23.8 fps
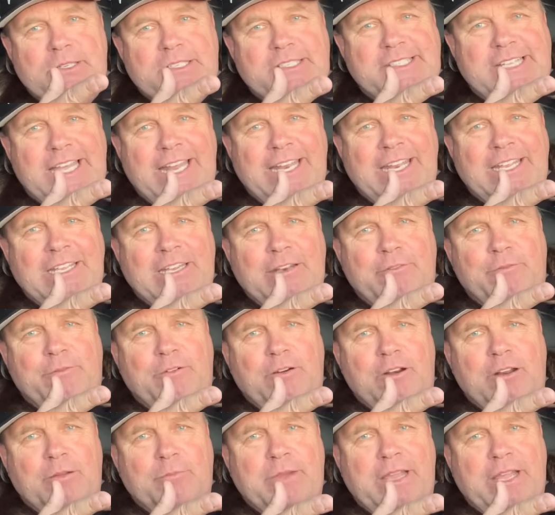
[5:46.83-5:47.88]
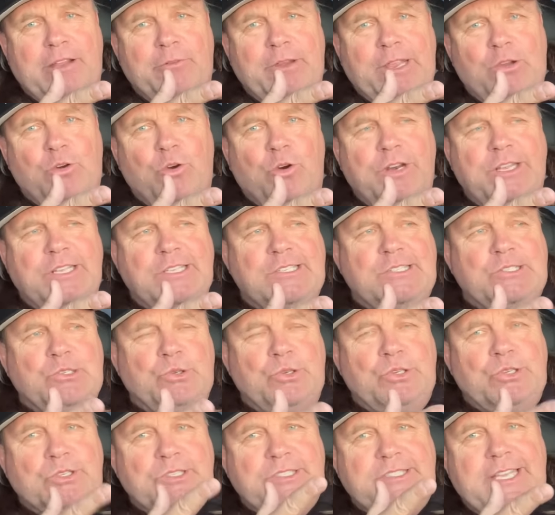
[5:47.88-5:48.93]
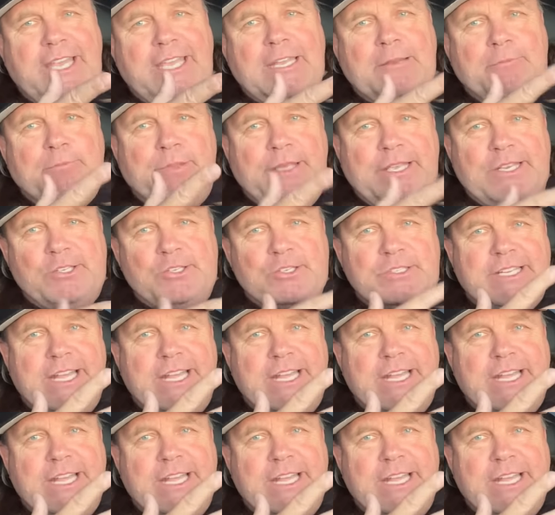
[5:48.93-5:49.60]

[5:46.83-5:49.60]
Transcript: standing in front of my recording studios taking pictures.